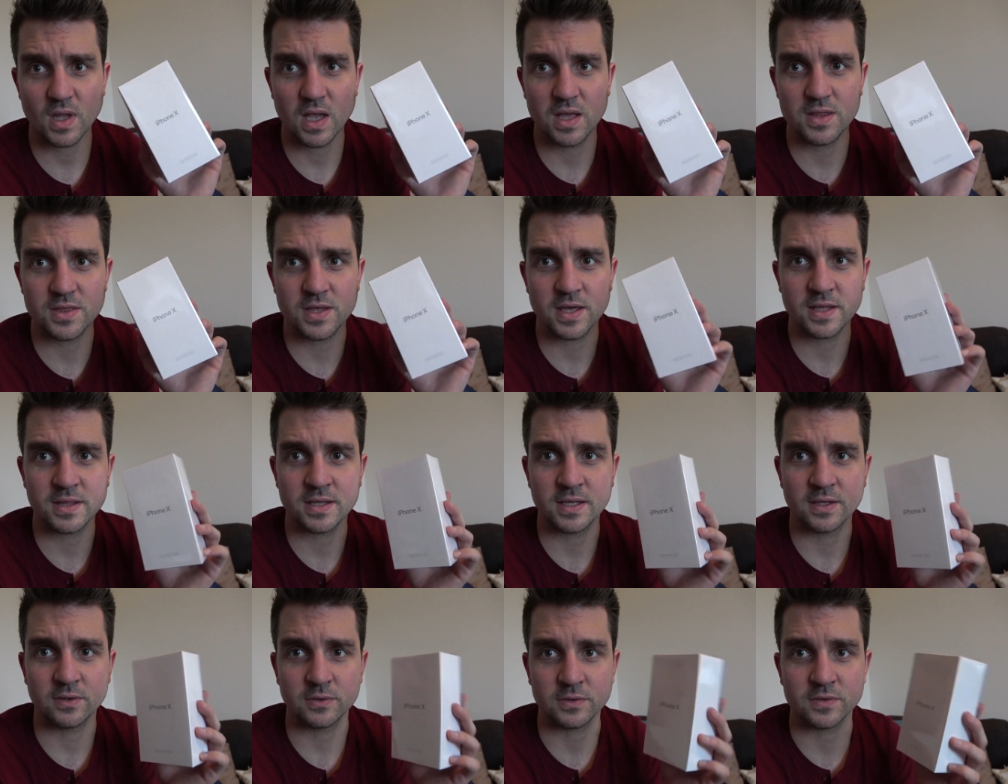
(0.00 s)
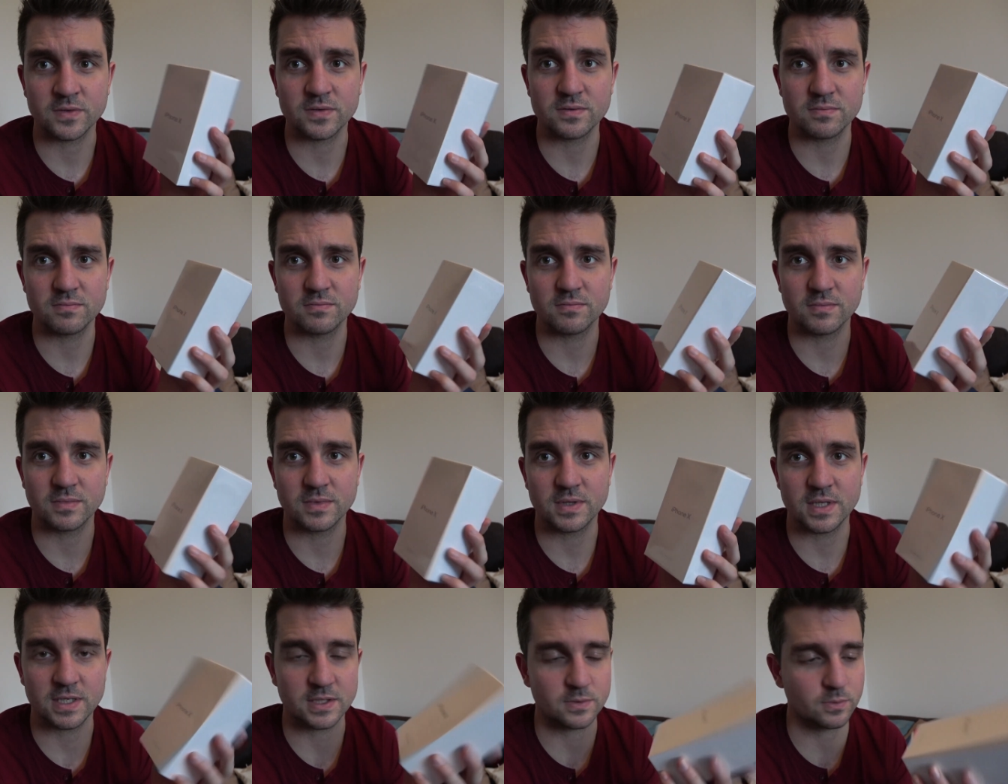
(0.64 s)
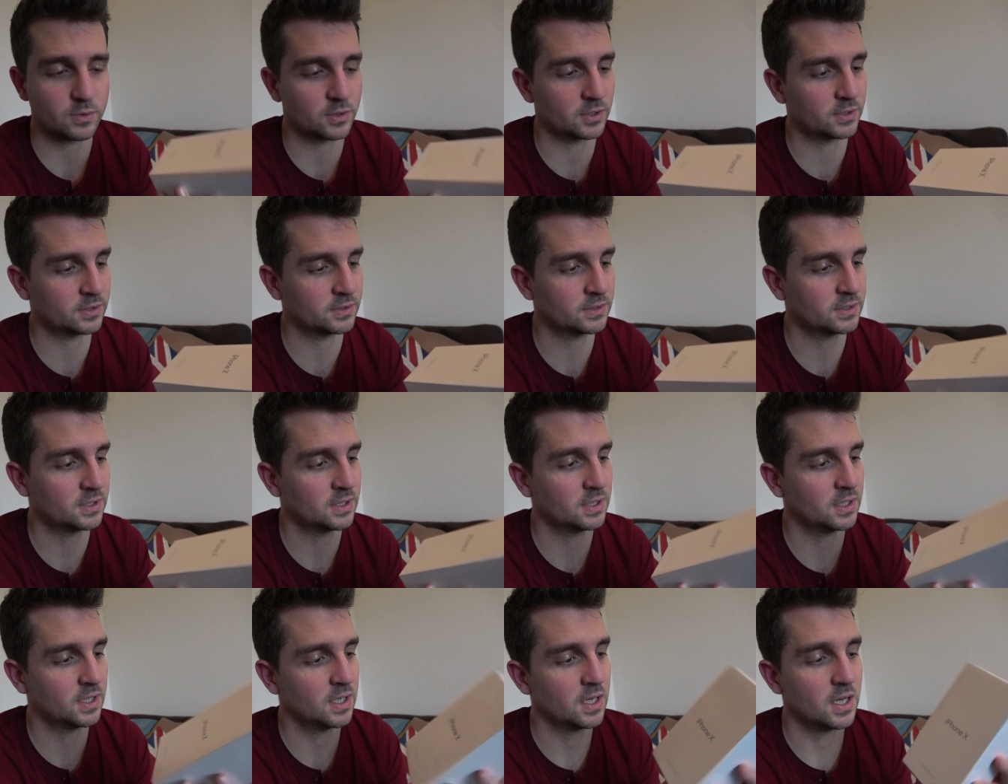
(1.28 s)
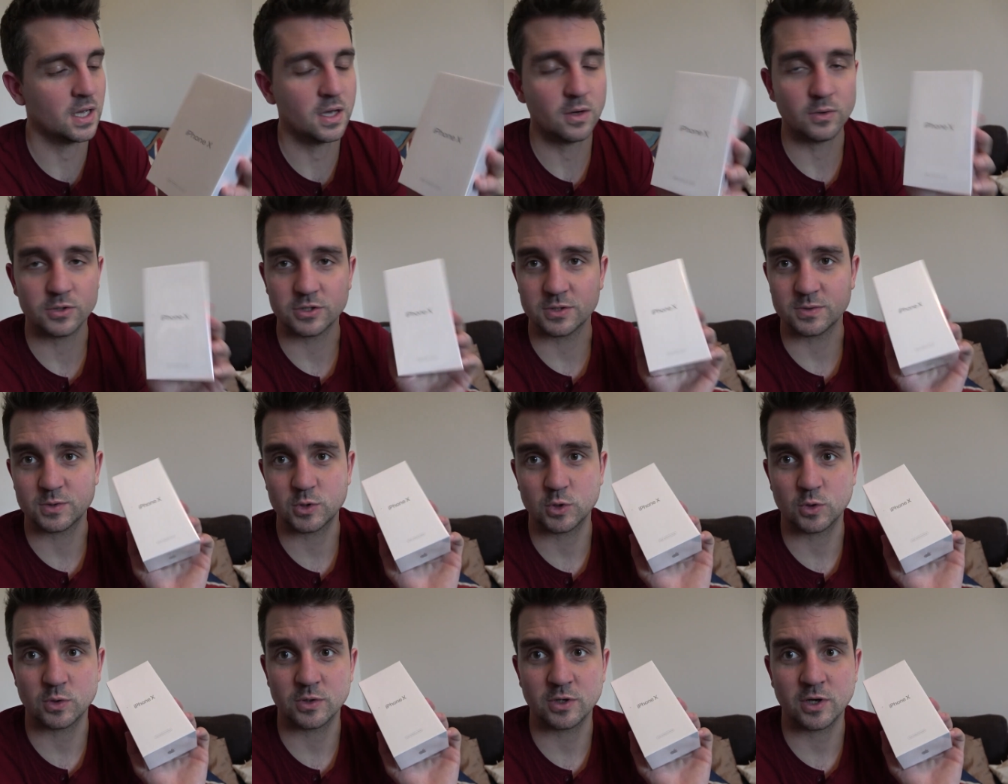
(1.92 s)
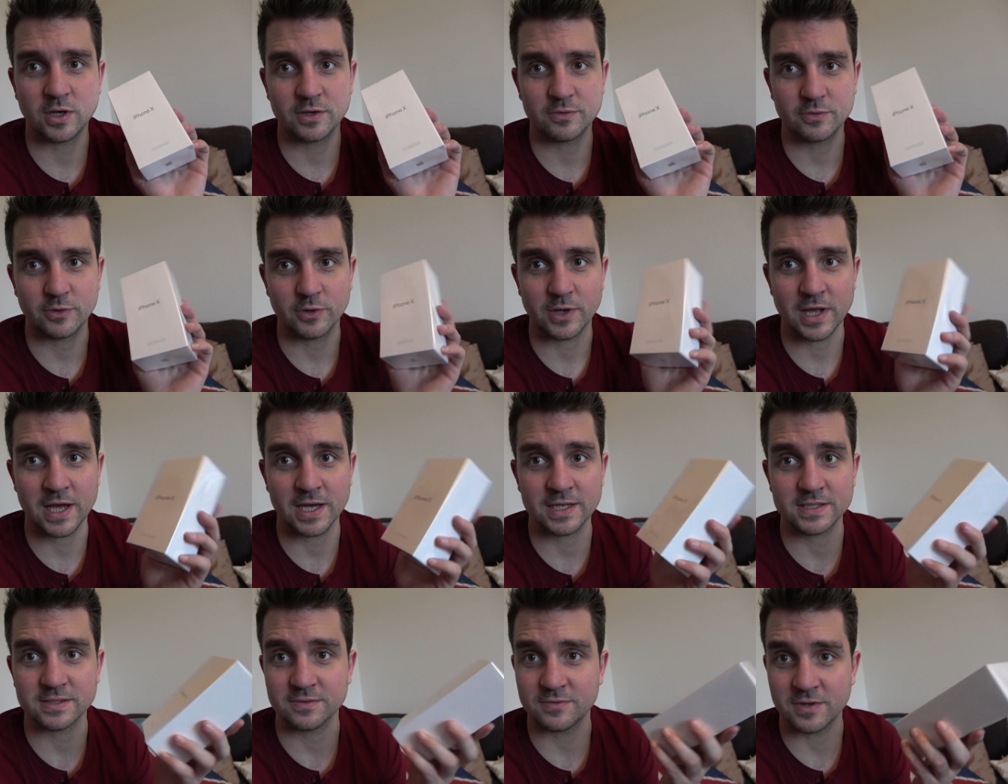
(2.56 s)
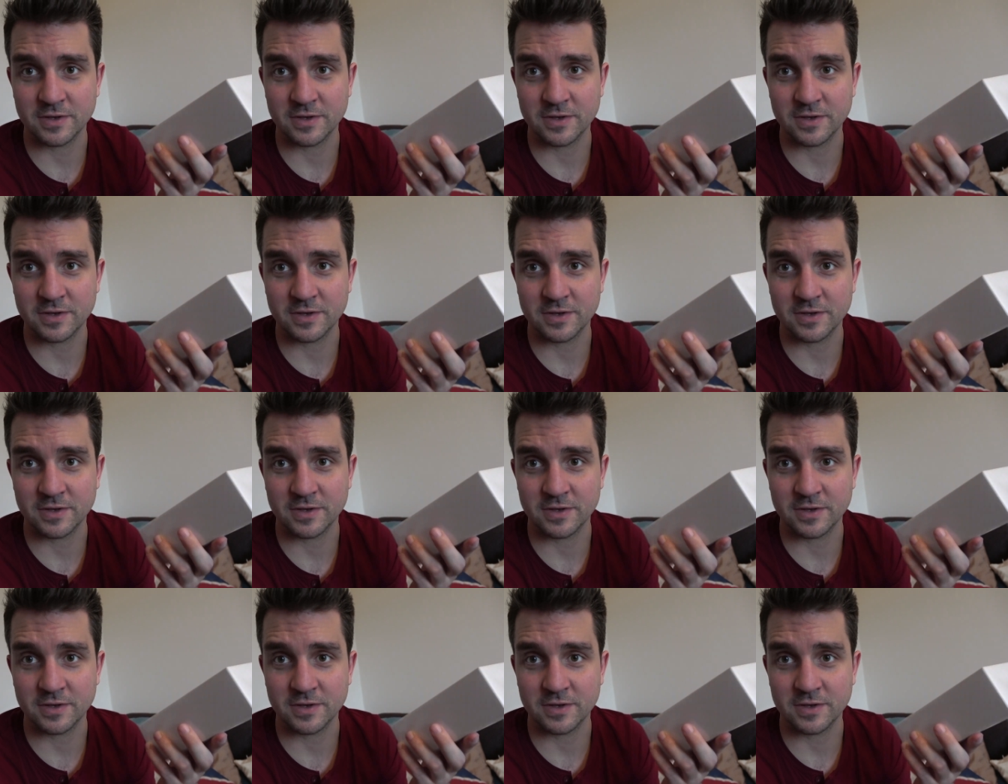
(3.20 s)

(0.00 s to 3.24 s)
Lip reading: Then there's this one. Just saw an iPhone X.